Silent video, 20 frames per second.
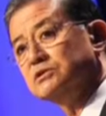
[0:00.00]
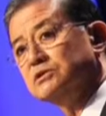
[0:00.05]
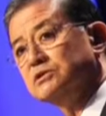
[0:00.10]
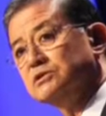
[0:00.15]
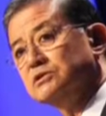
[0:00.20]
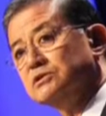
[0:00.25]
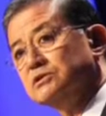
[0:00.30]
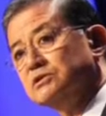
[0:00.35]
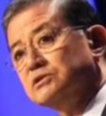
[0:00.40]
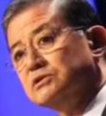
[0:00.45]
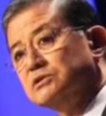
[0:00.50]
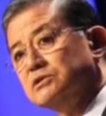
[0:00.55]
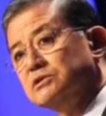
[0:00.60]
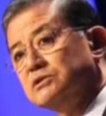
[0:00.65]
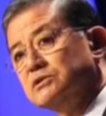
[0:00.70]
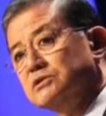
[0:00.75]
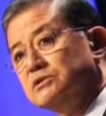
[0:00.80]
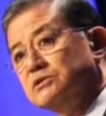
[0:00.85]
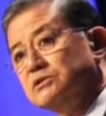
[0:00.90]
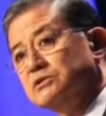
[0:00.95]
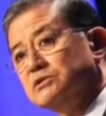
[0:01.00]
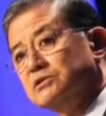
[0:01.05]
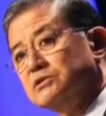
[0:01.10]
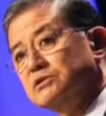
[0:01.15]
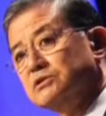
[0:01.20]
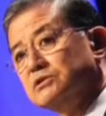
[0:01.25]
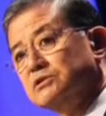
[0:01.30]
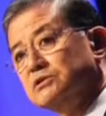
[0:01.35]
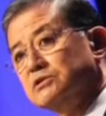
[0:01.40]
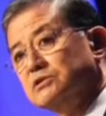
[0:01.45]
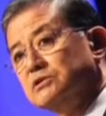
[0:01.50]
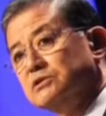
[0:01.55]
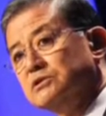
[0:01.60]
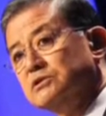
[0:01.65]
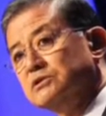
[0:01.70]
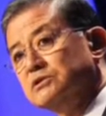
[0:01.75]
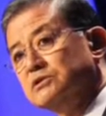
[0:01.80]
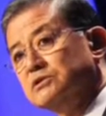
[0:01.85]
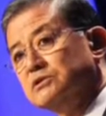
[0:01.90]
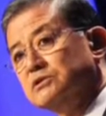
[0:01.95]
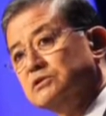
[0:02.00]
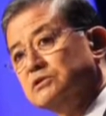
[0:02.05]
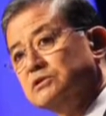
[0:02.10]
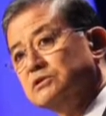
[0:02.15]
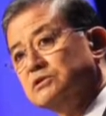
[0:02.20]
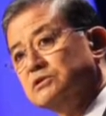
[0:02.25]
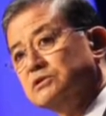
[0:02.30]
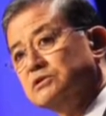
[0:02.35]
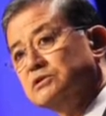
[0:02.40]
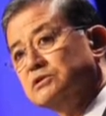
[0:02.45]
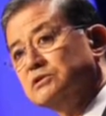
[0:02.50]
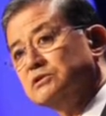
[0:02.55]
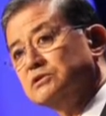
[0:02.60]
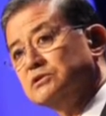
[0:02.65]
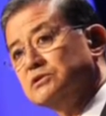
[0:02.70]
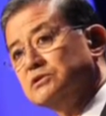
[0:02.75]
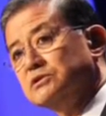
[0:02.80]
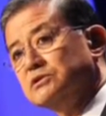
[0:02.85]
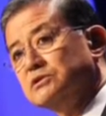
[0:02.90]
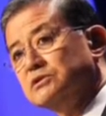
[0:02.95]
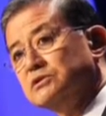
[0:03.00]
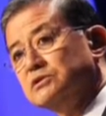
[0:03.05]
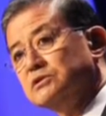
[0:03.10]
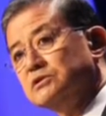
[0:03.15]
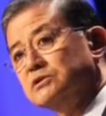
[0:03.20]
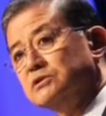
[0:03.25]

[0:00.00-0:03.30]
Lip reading: No words are spoken by the person on screen.